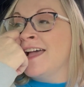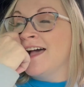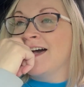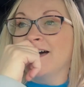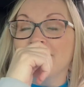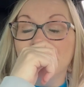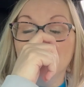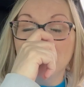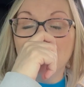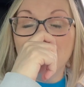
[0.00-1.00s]

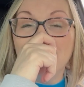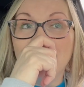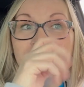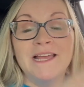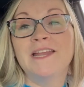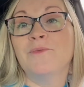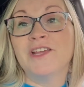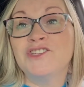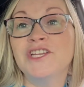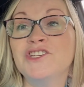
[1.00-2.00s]
But anyway,
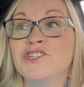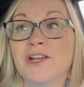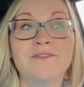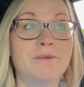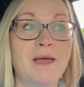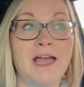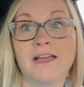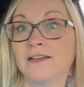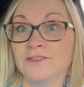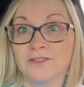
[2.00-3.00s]
she had shoved the bag
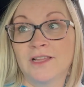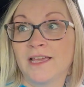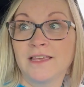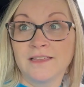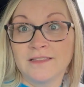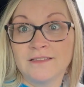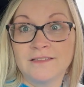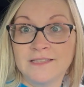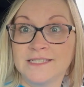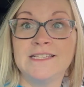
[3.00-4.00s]
under like
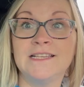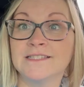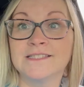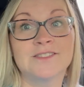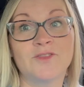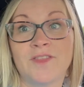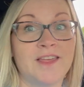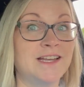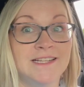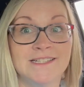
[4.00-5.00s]
the seats so that
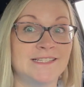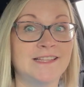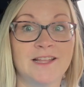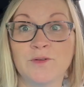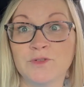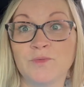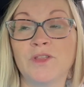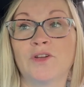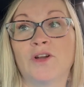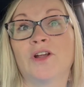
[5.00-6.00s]
they didn't see that it was
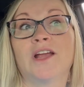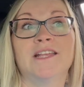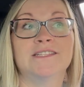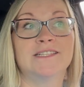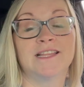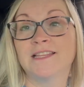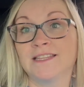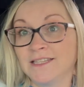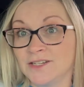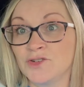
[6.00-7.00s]
with her, and said that
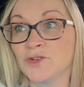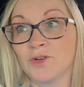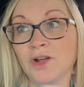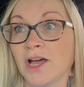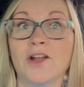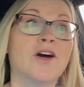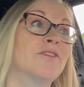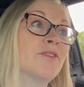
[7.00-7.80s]
the intruder got off or